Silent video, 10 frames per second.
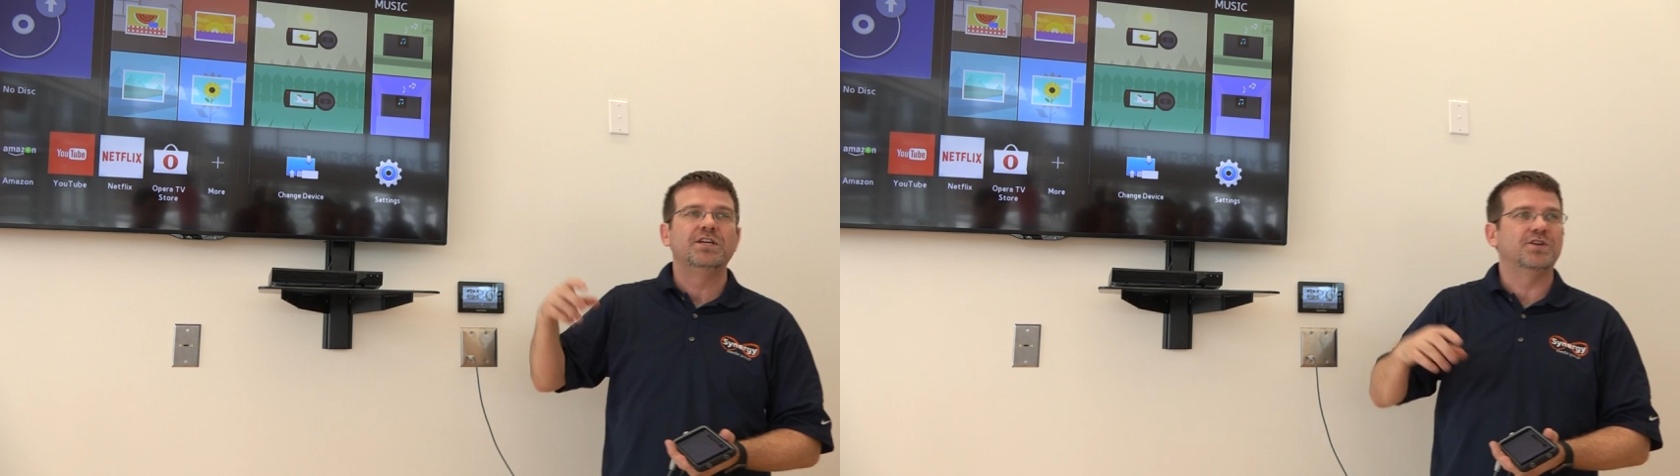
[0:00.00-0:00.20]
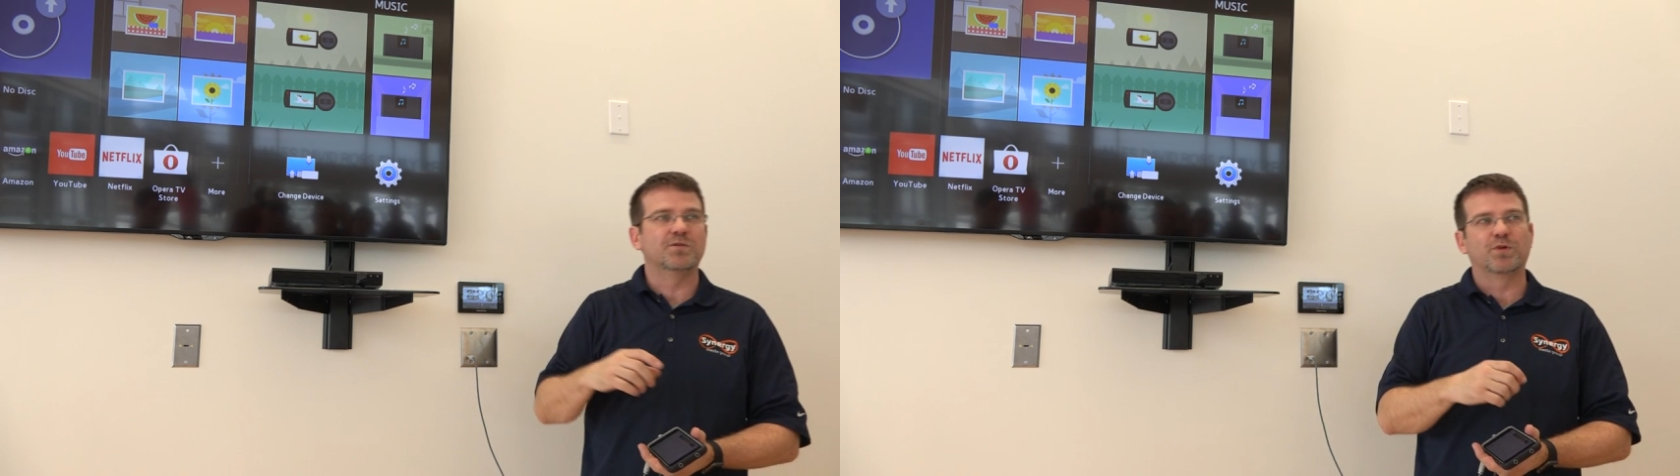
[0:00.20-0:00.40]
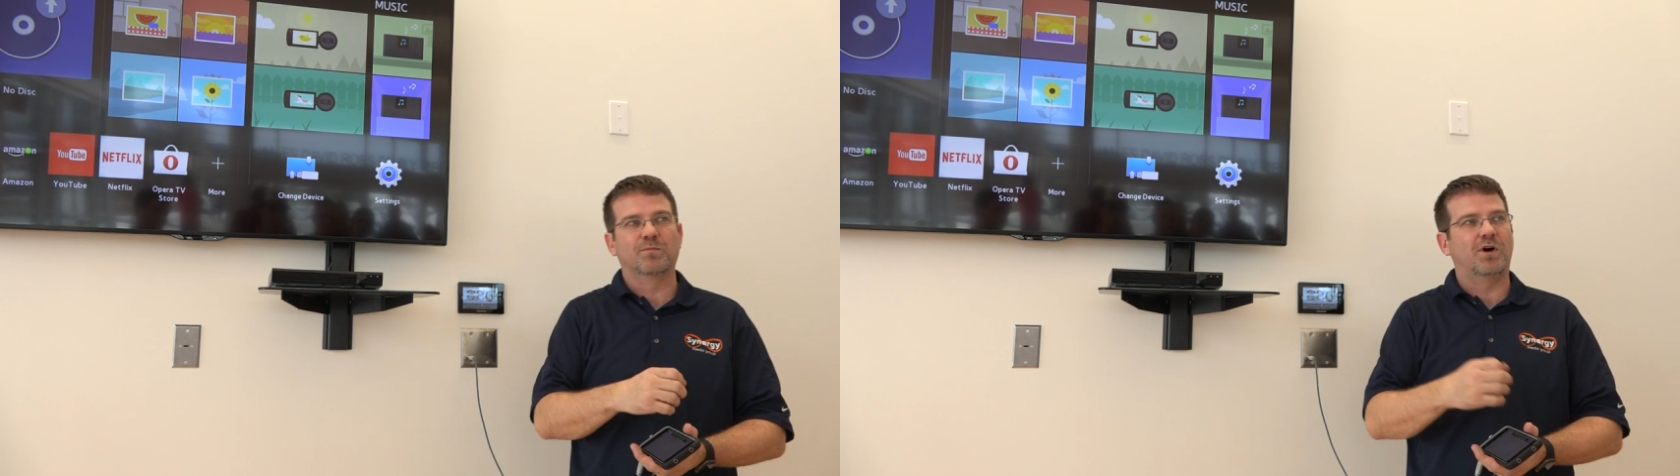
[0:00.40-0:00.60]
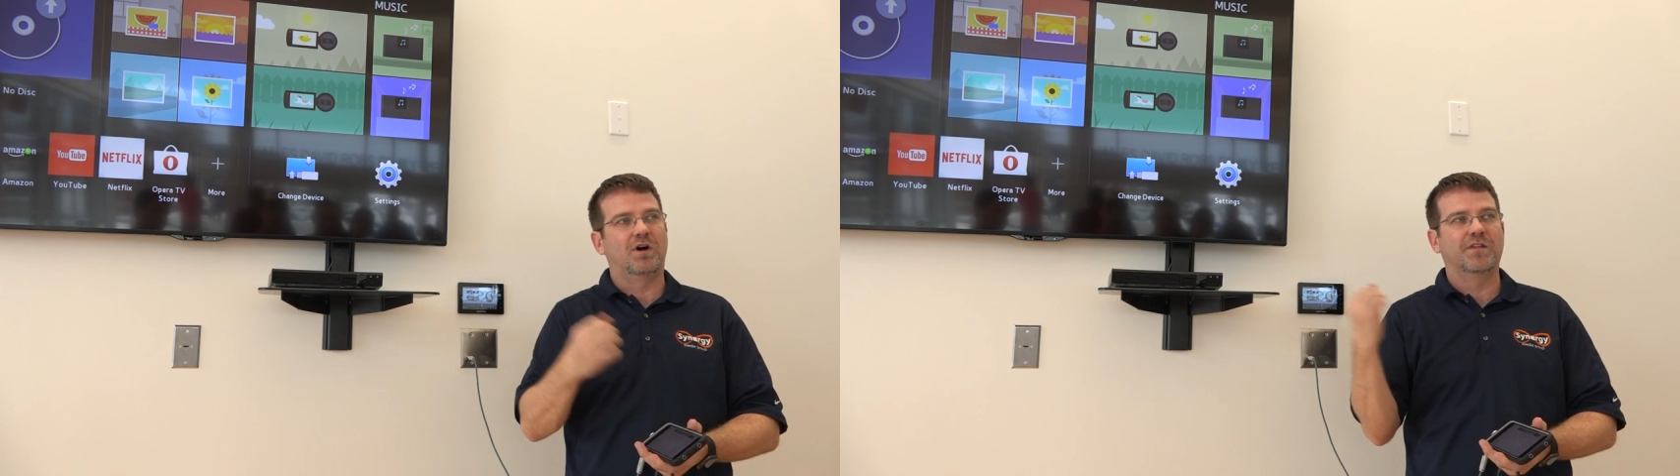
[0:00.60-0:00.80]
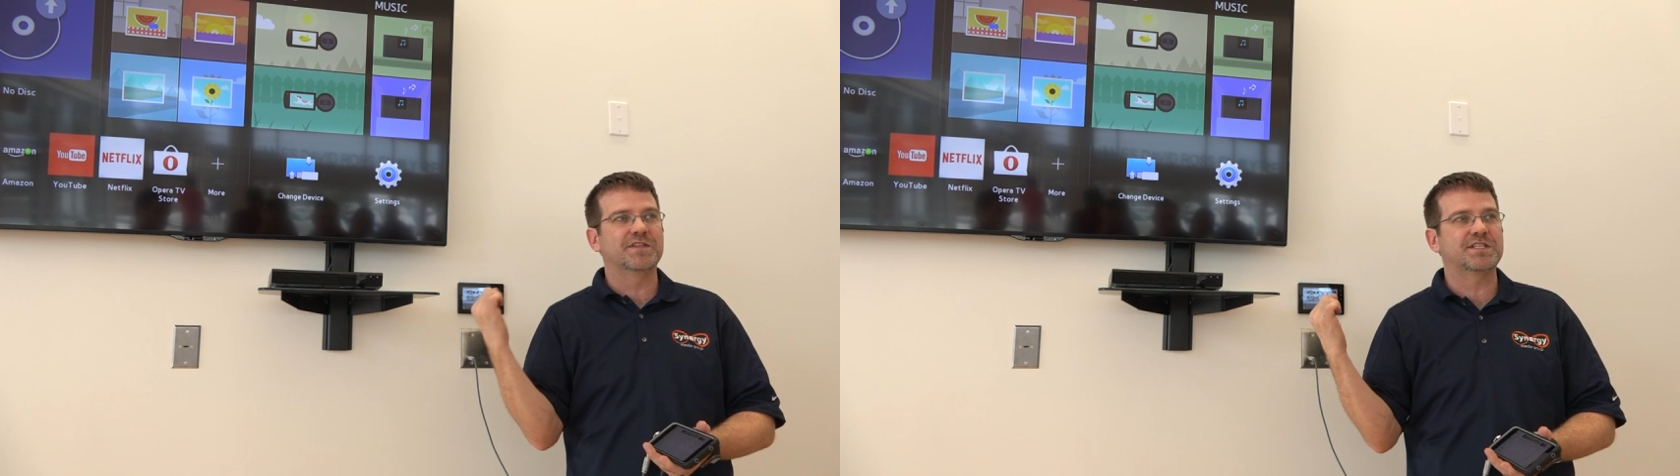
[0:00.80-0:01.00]
you can put them
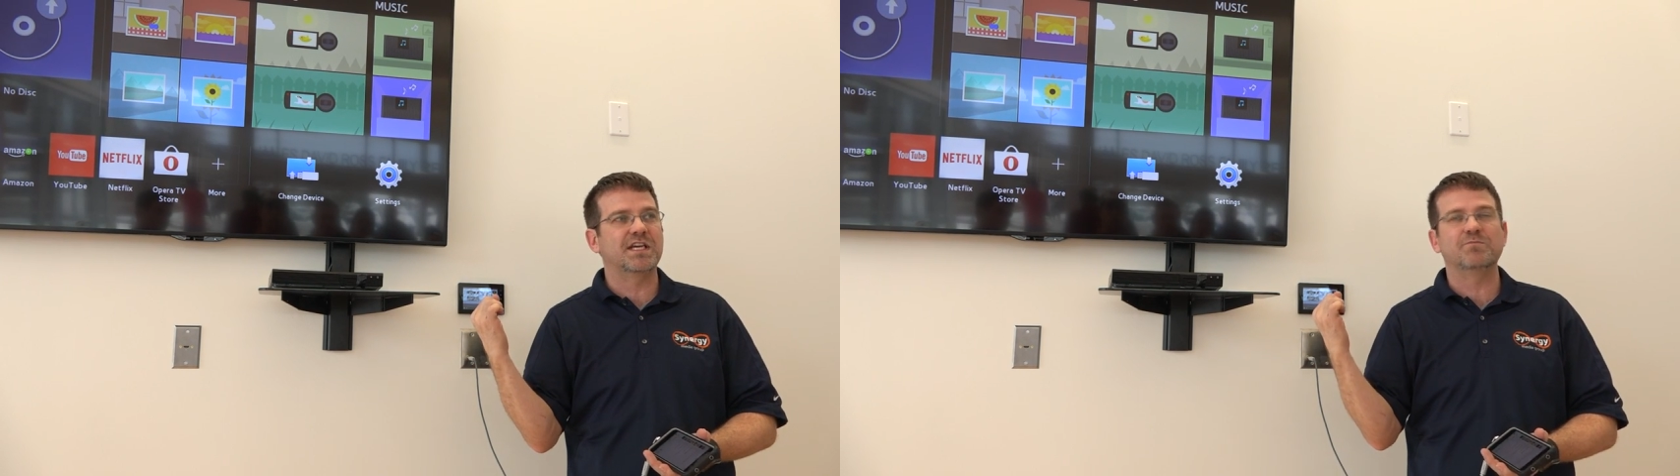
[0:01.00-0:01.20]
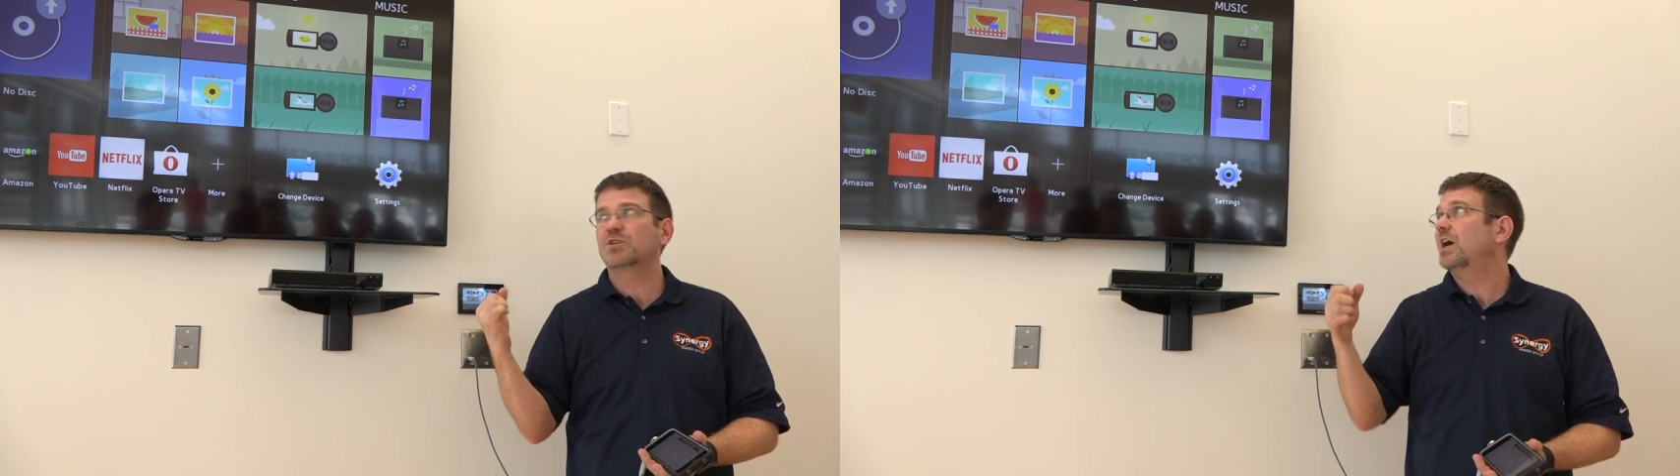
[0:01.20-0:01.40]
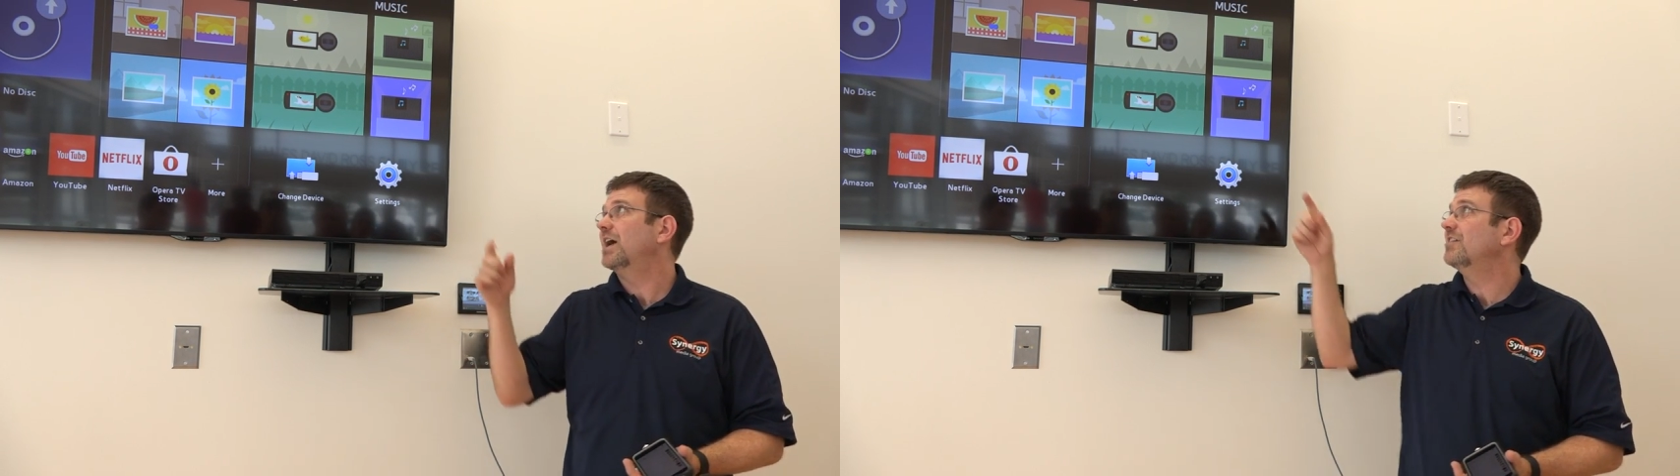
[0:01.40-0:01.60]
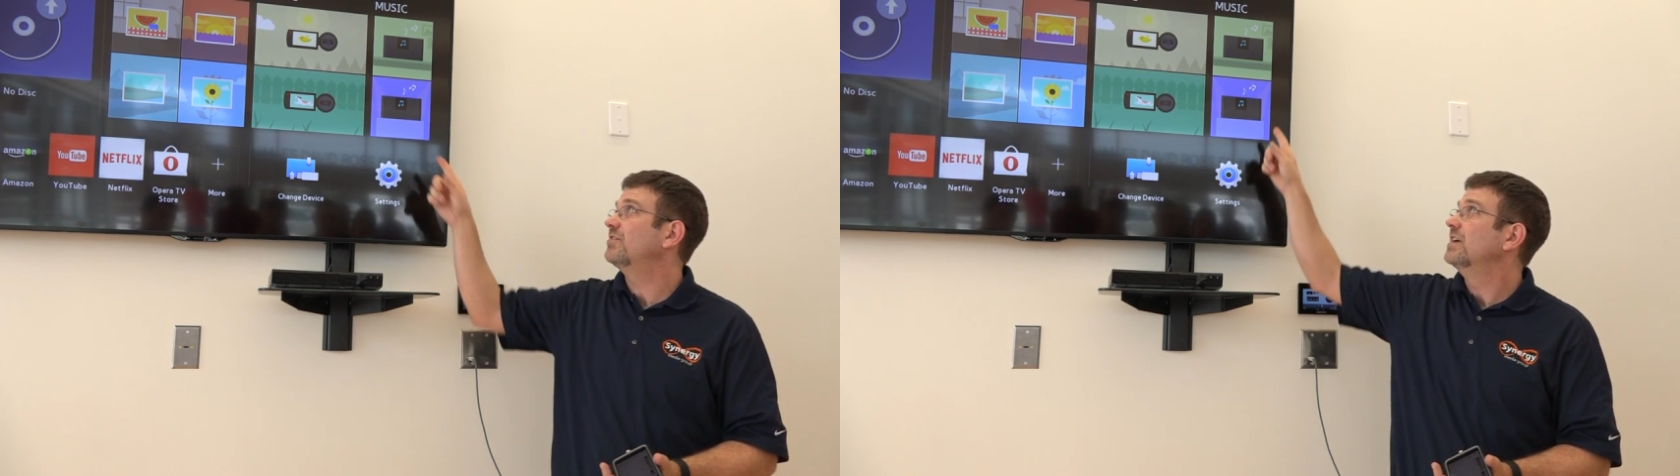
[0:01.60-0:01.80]
all in the same drive,